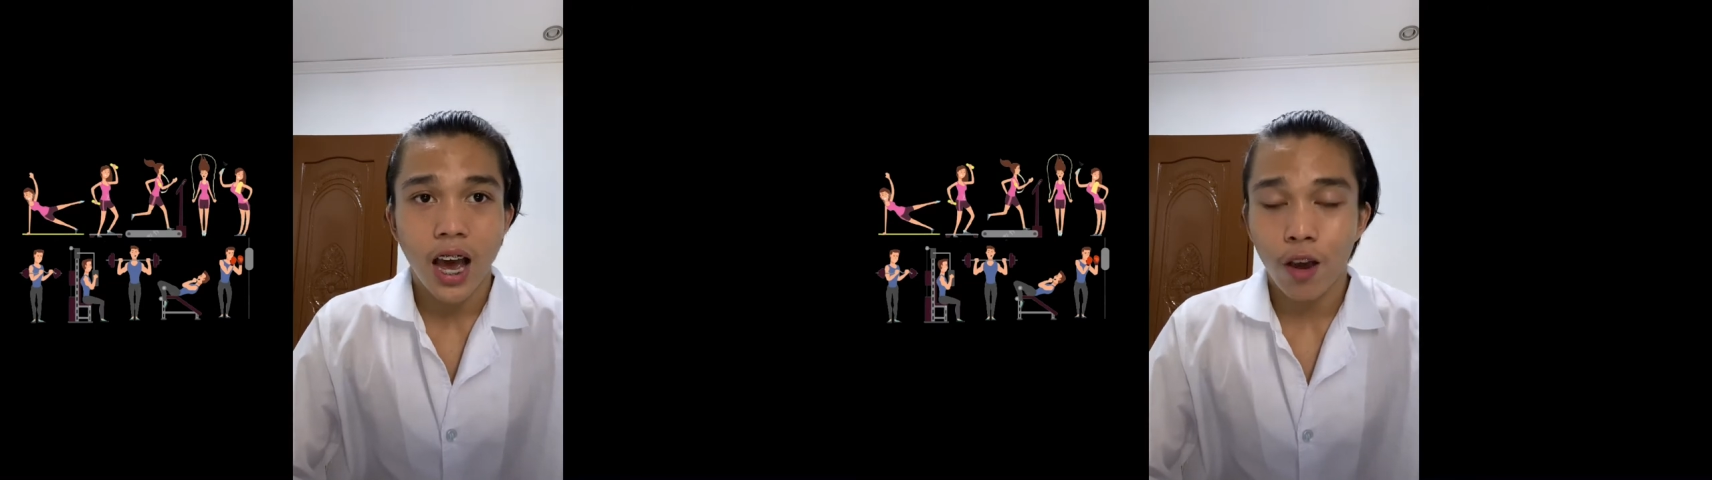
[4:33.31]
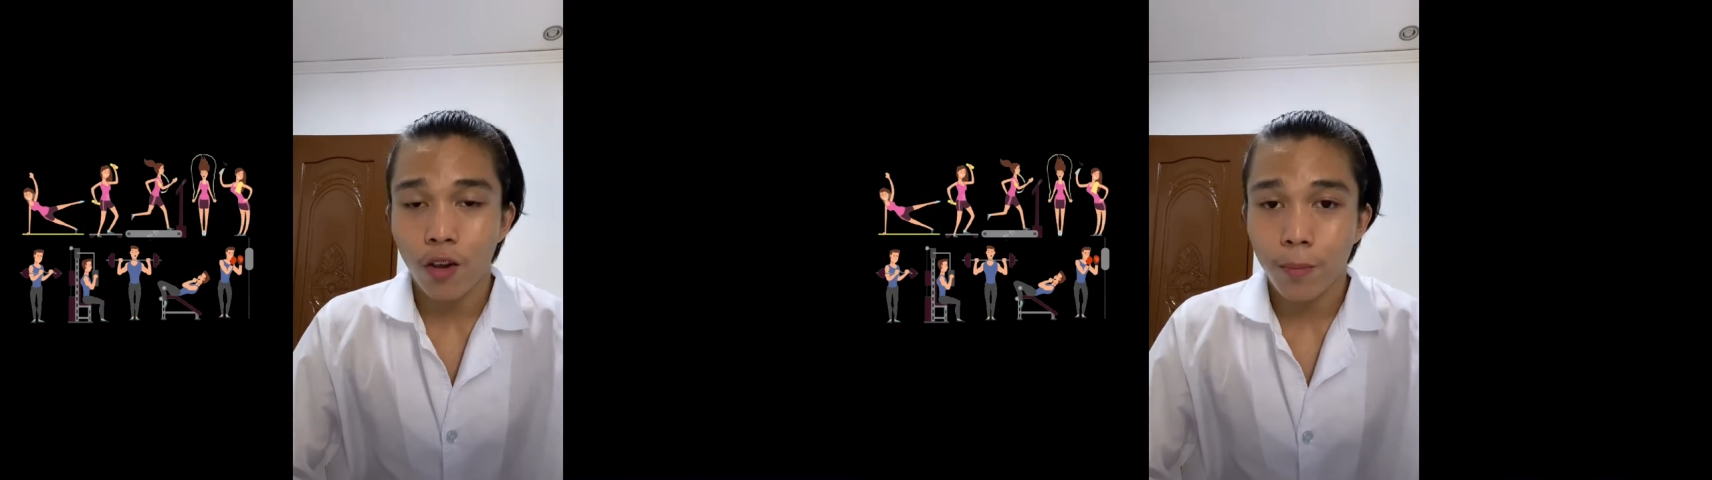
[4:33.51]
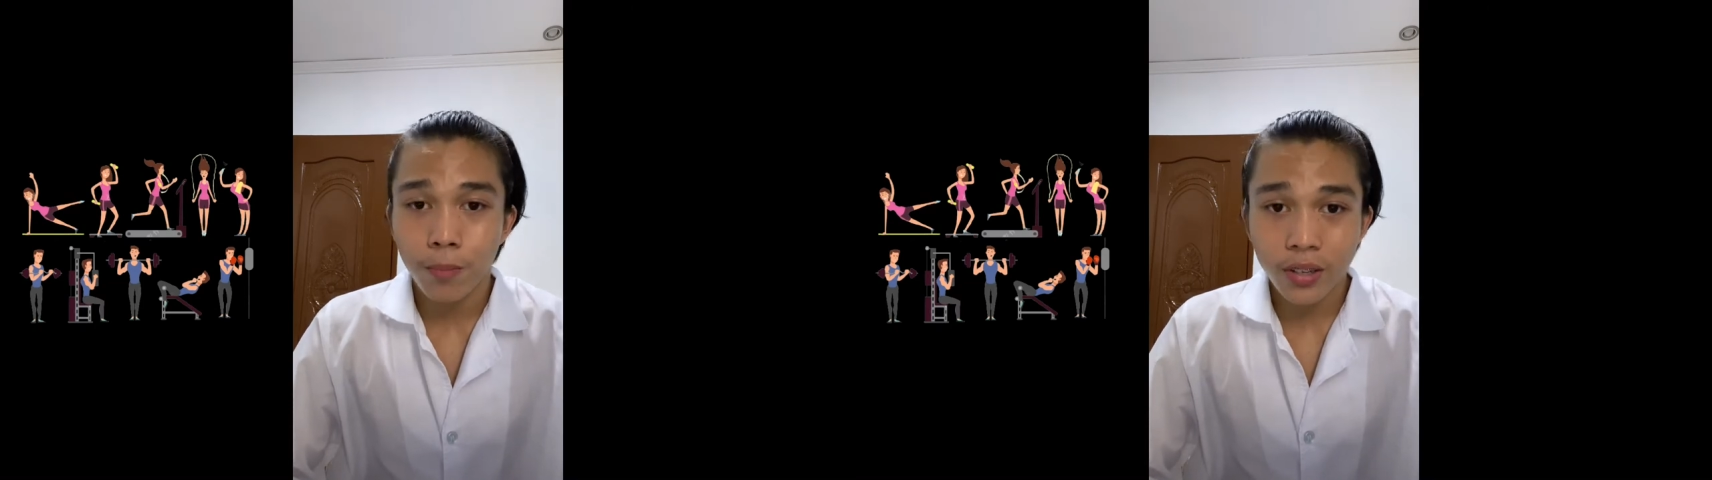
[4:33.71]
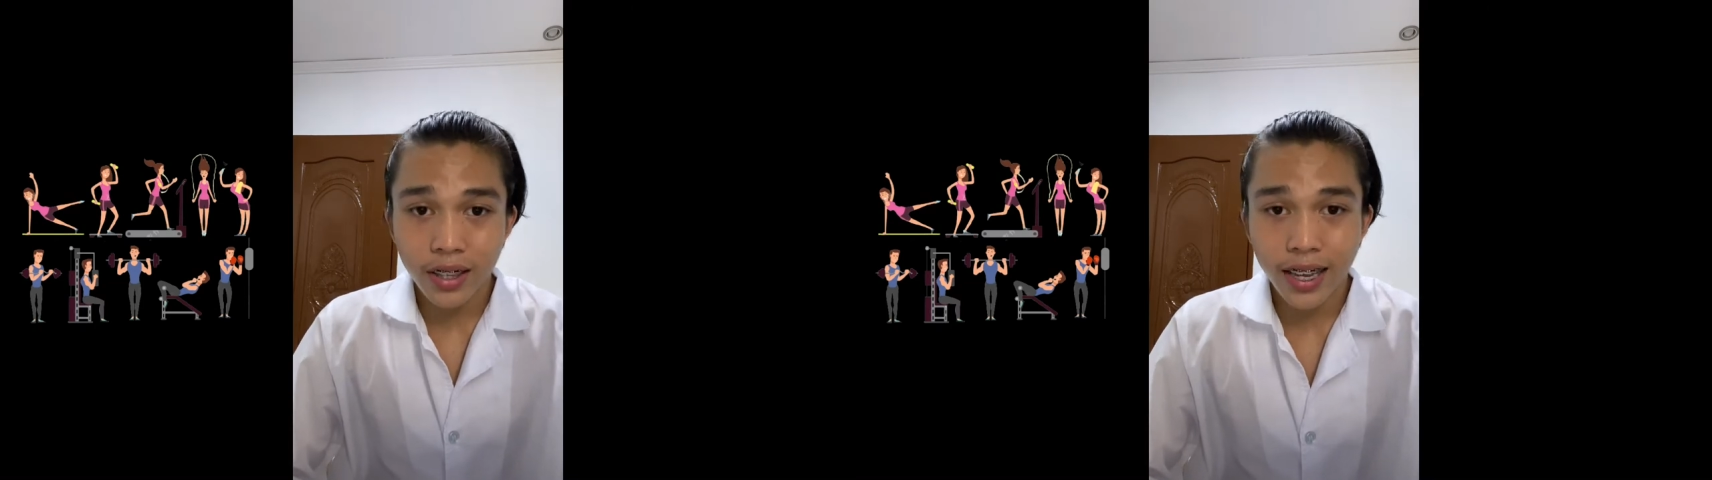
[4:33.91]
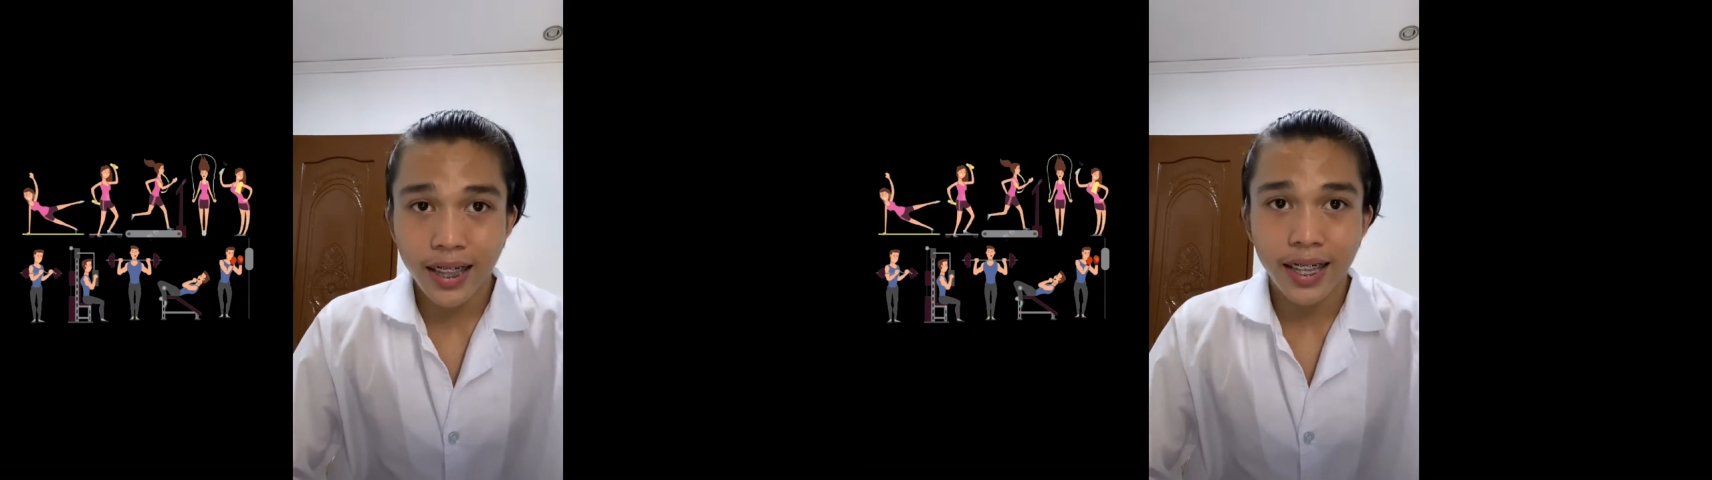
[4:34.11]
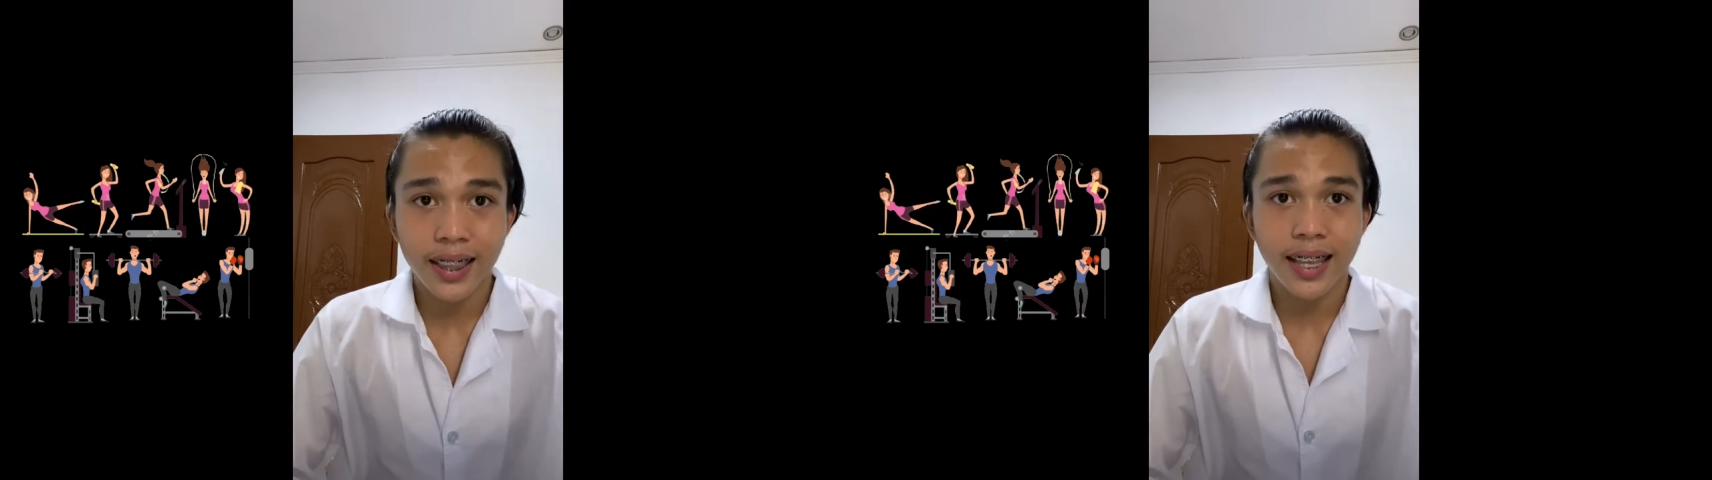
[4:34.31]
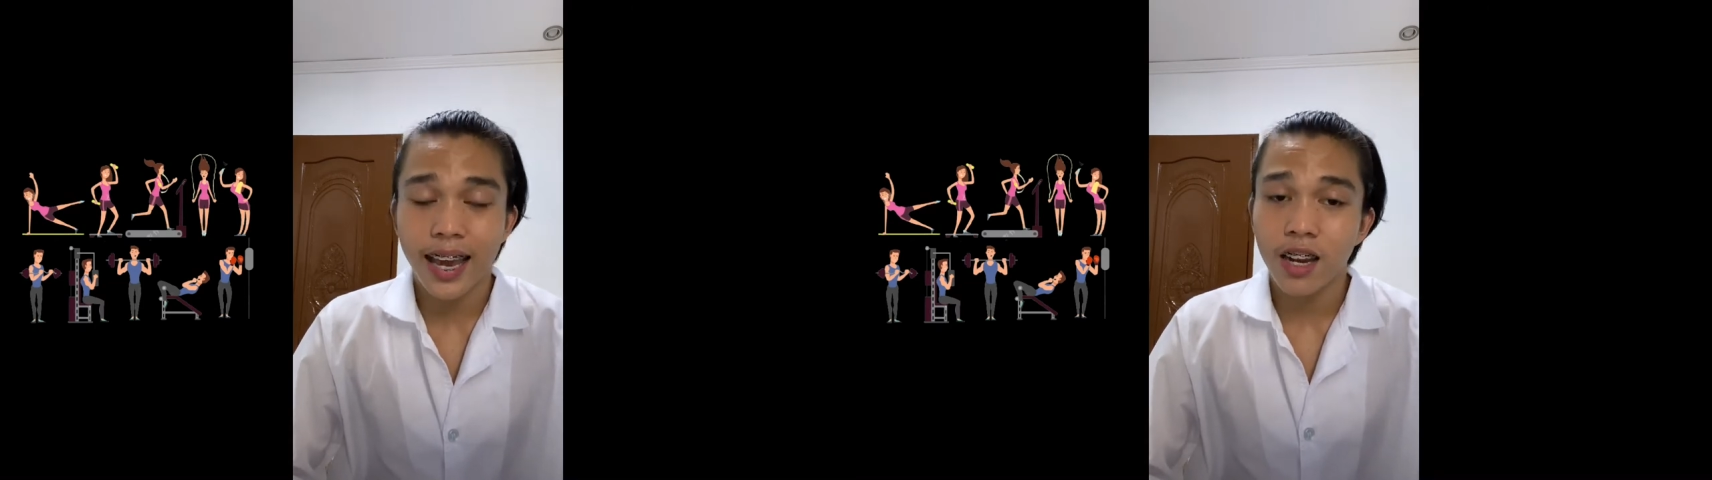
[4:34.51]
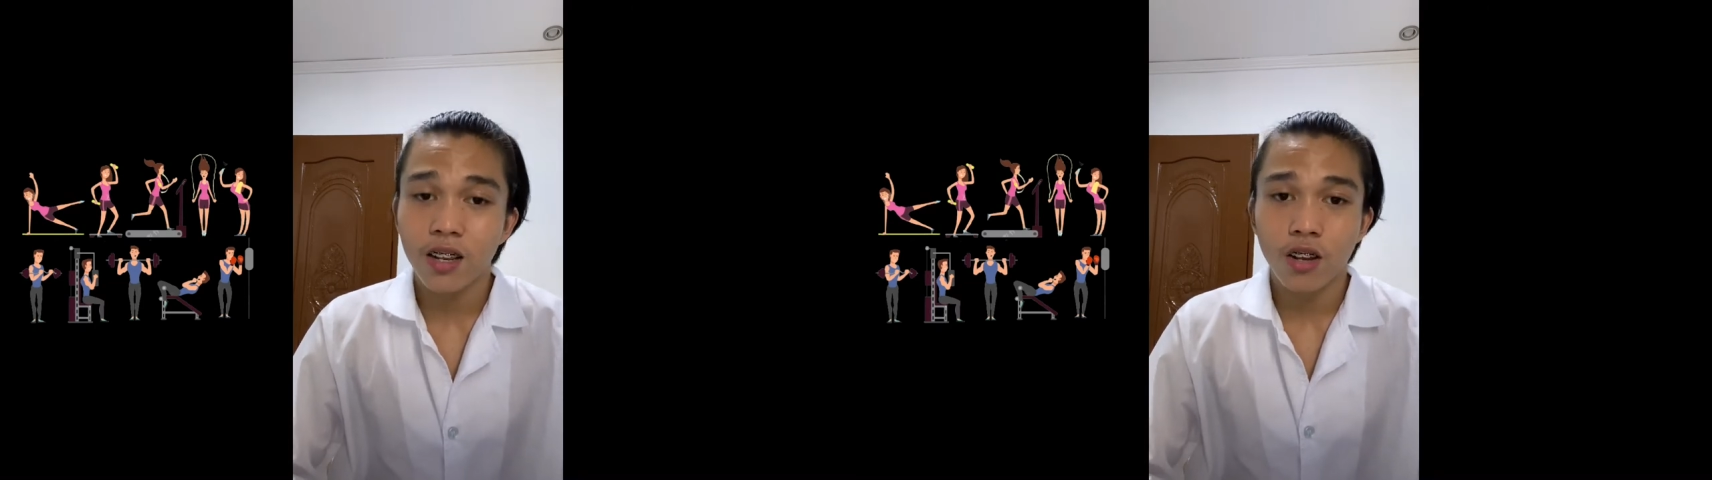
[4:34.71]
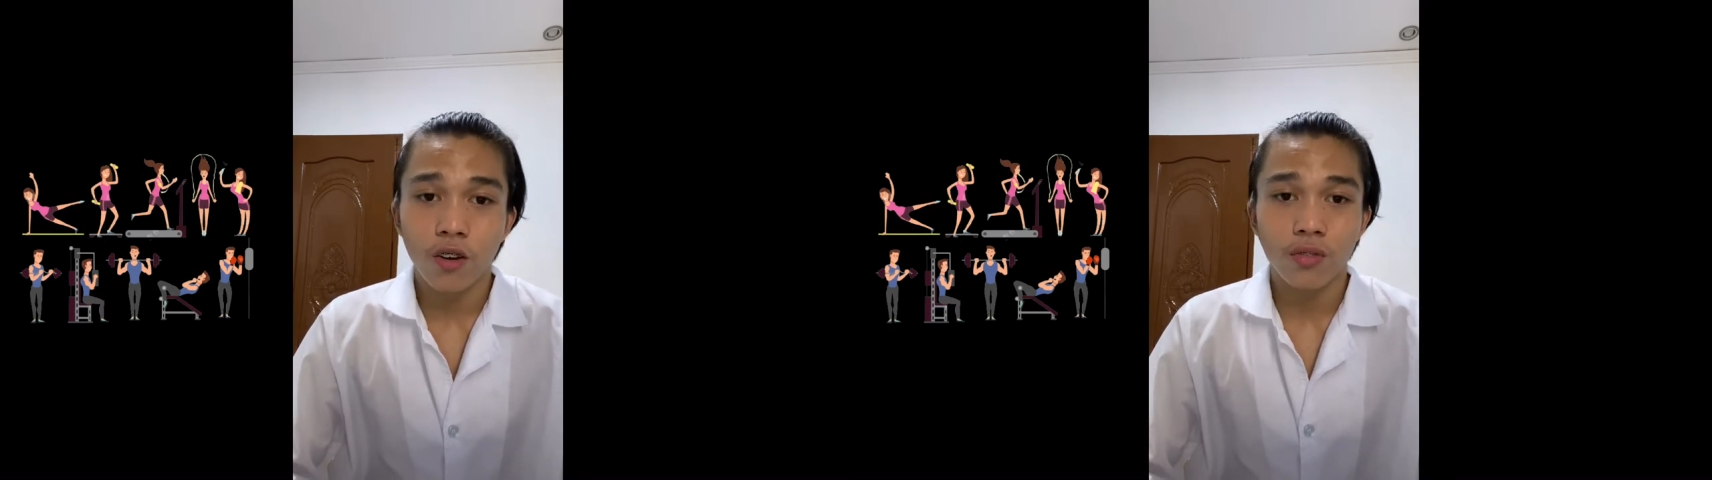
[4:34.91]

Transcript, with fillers: I will put it at the end